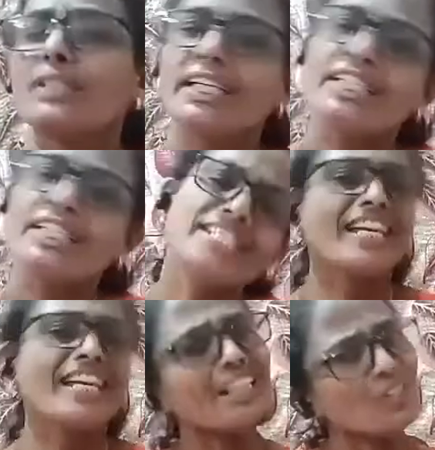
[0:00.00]
It is there
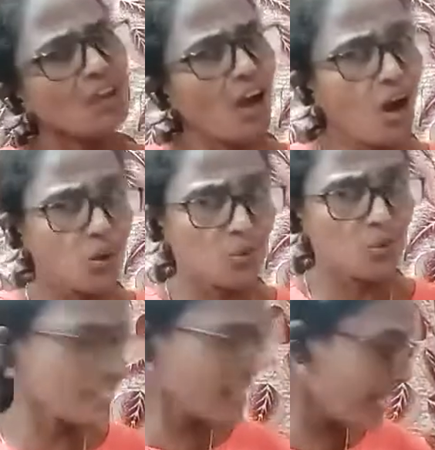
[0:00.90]
in your house.
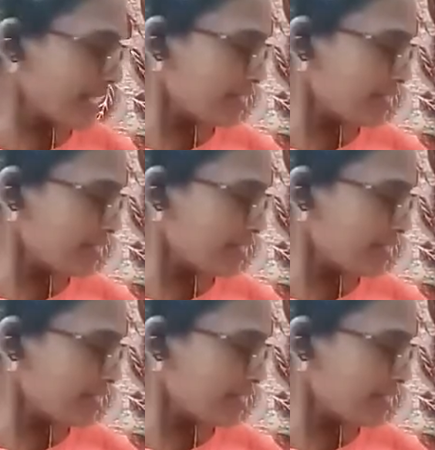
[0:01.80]
Yes.